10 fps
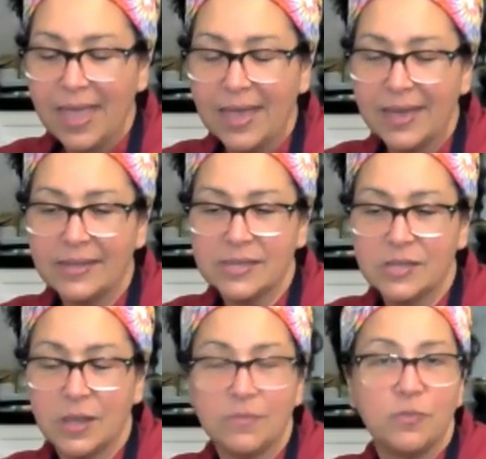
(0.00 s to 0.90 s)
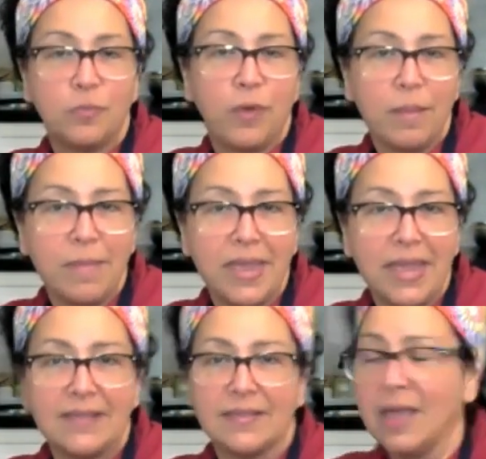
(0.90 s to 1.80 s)
and some spring
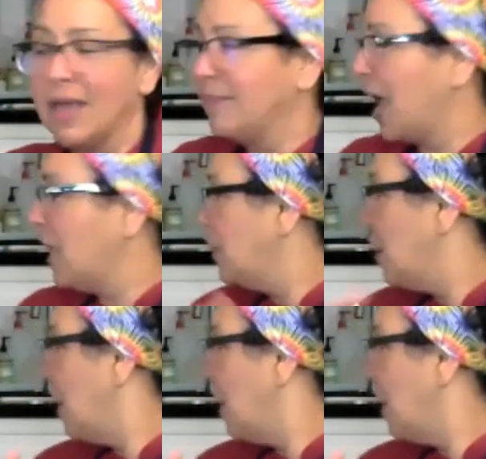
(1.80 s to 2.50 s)
mix. I